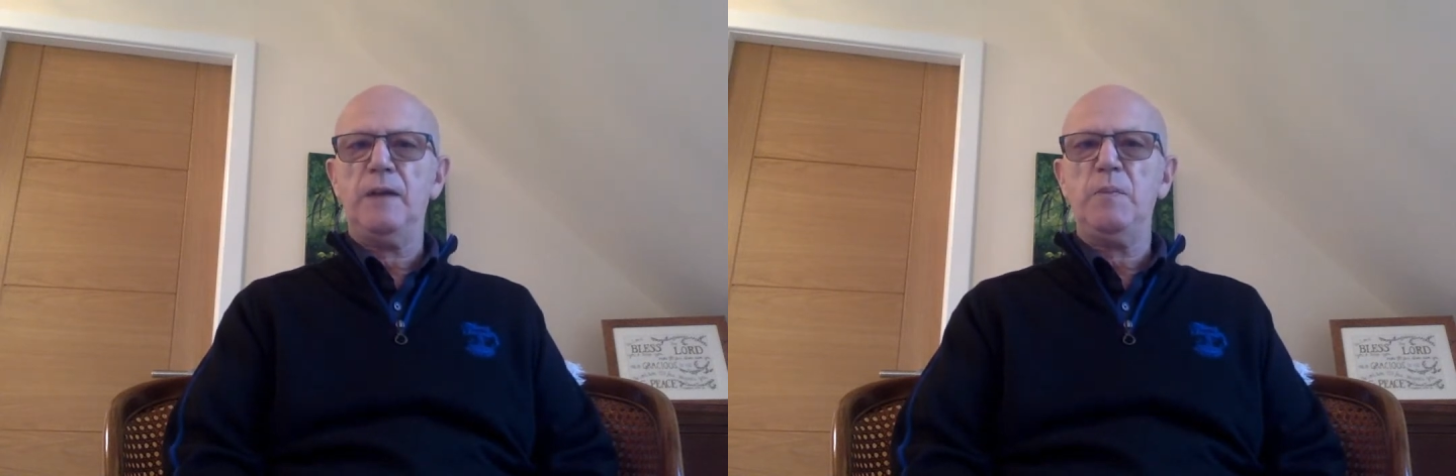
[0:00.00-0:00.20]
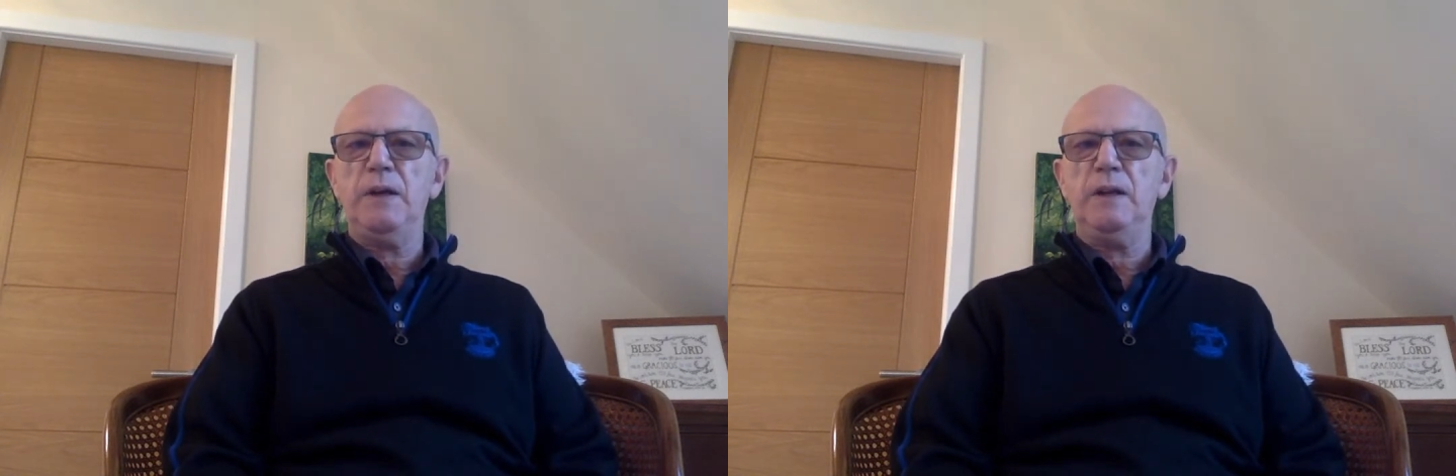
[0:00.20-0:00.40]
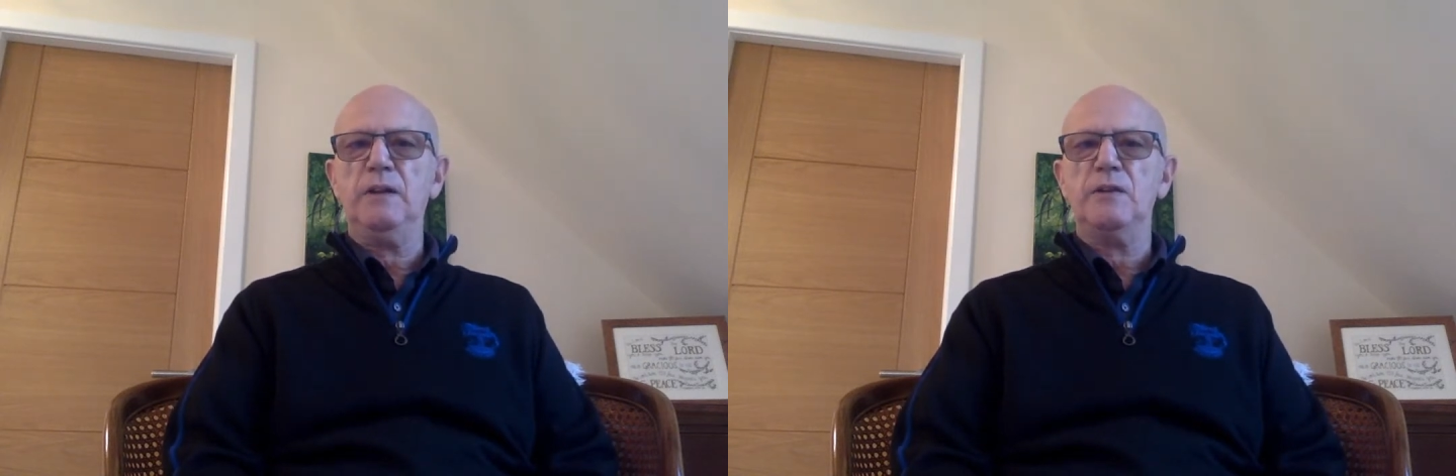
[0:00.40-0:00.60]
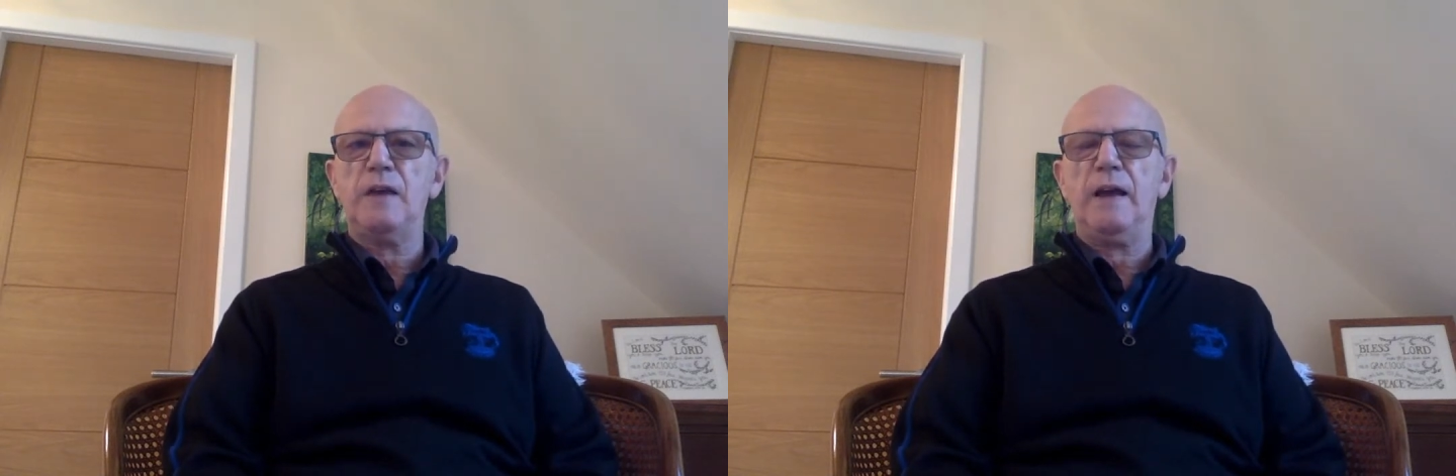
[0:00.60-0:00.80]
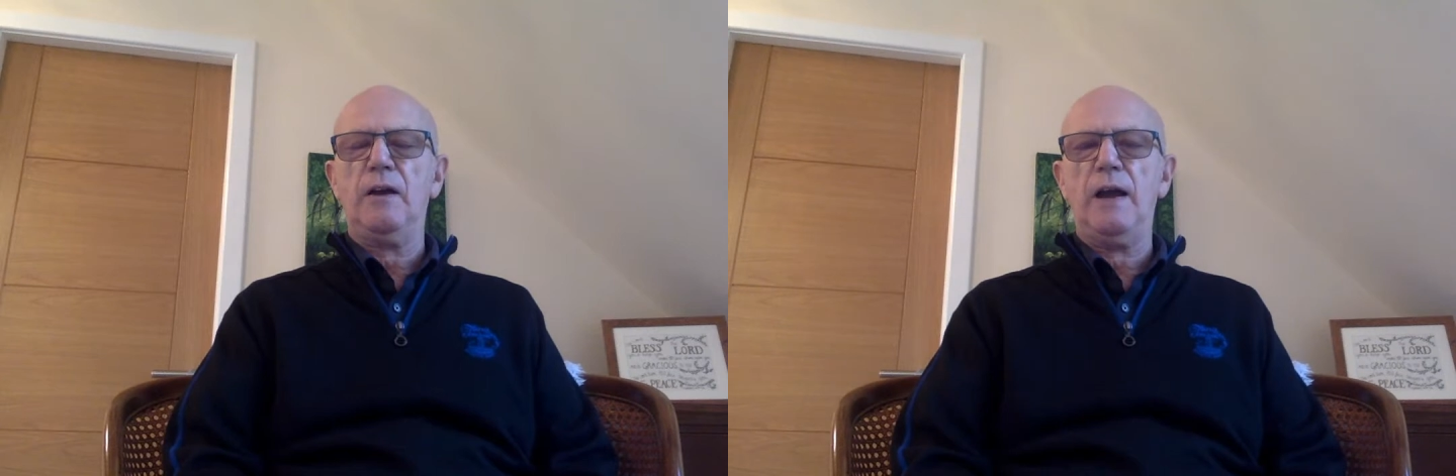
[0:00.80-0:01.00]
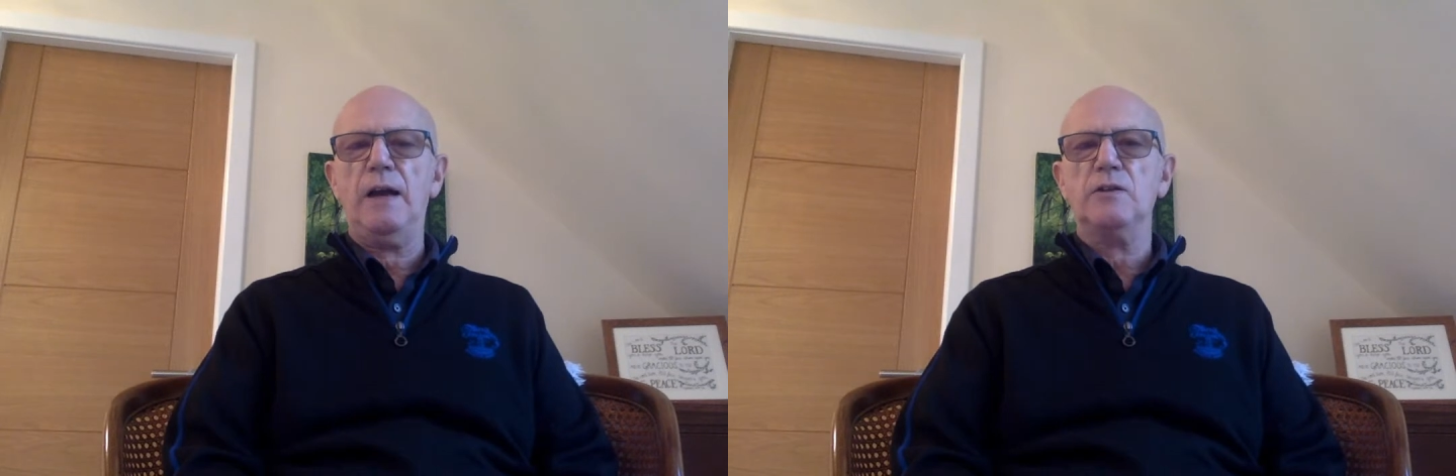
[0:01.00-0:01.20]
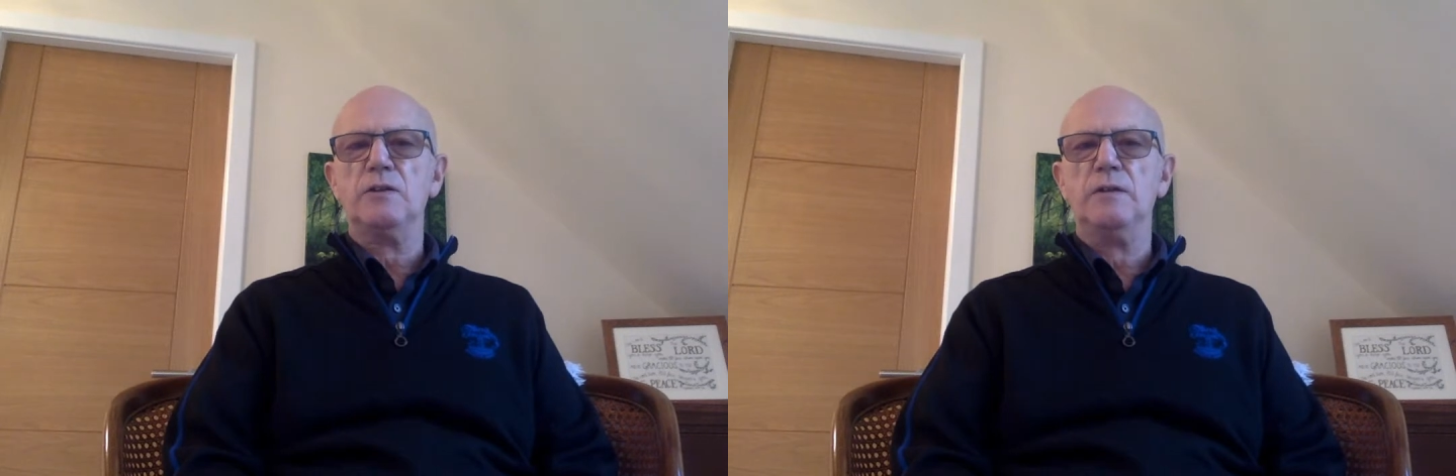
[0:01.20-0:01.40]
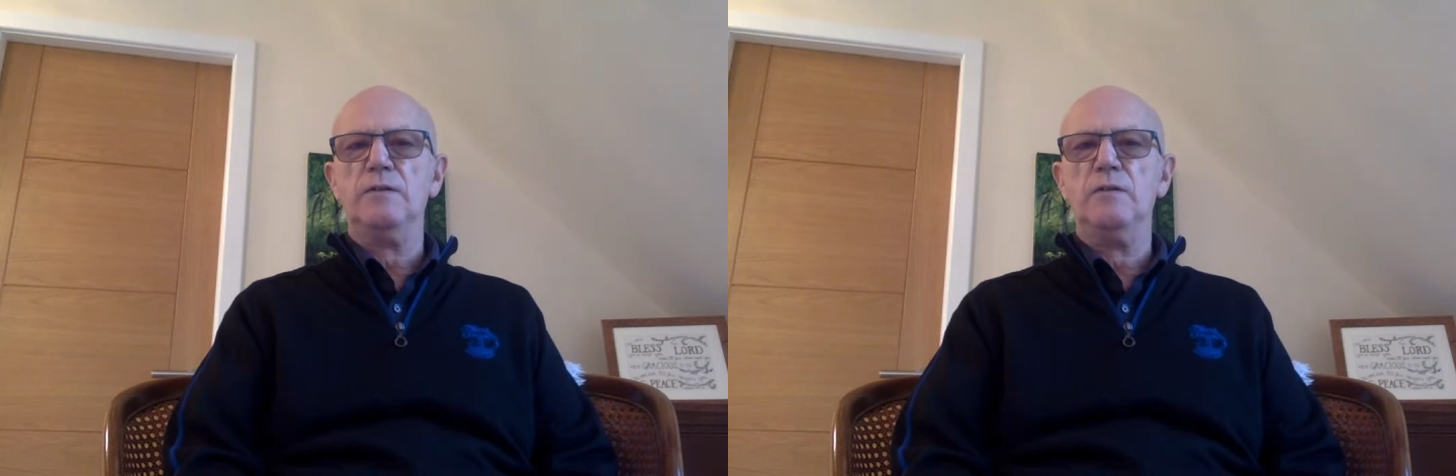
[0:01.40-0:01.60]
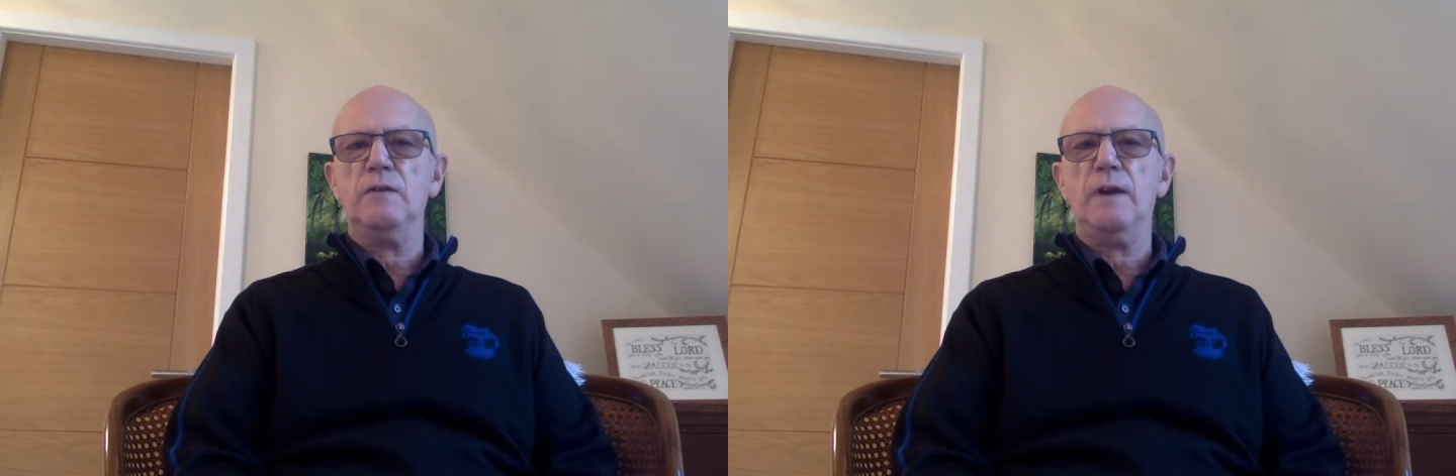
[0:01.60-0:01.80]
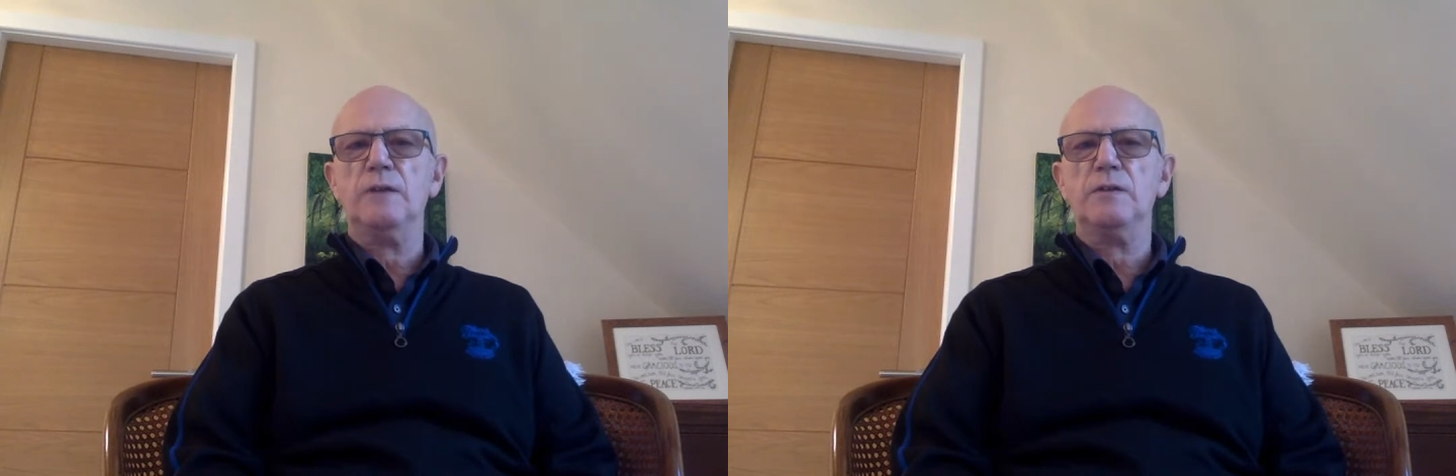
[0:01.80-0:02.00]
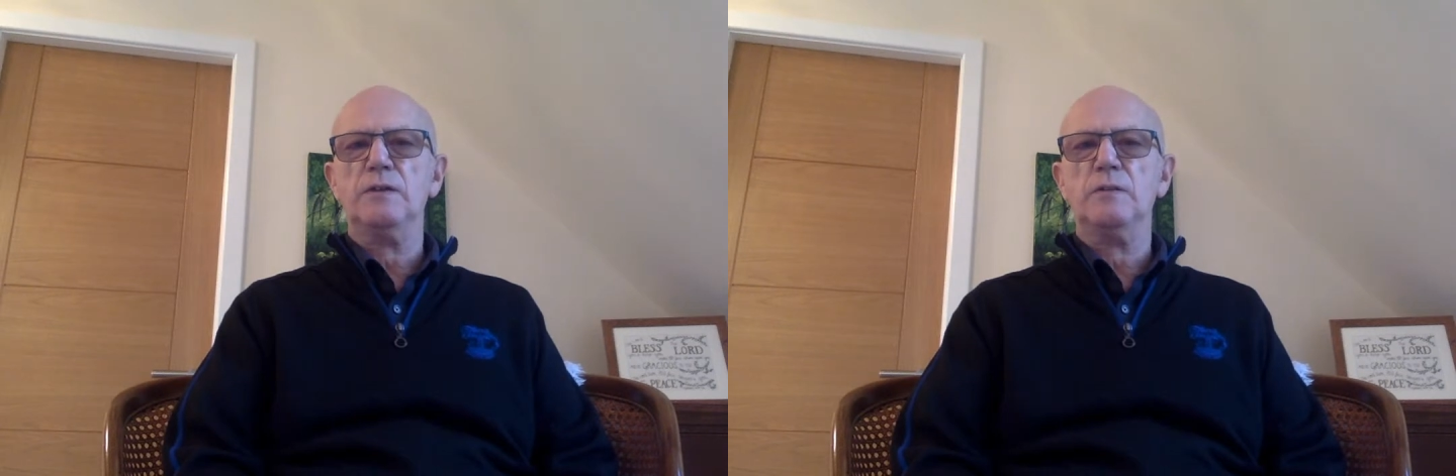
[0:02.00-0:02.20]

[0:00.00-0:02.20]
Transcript: appearing to Zechariah just a few verses